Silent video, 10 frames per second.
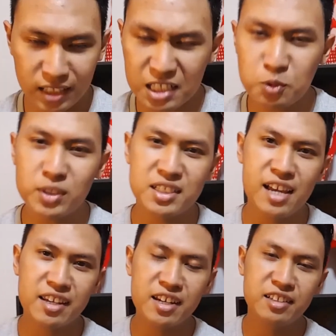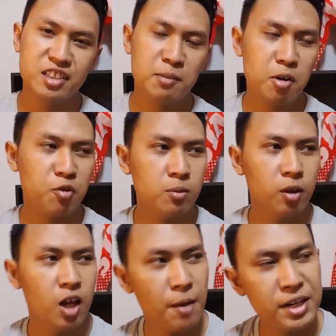That's what's lacking in Singapore
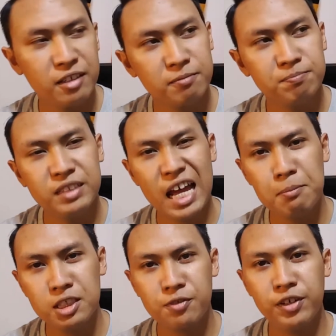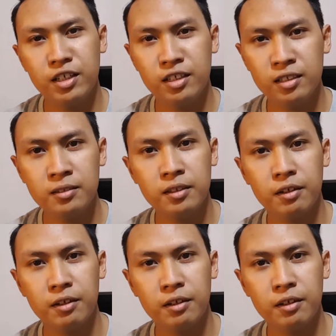football. I mean, the atmosphere,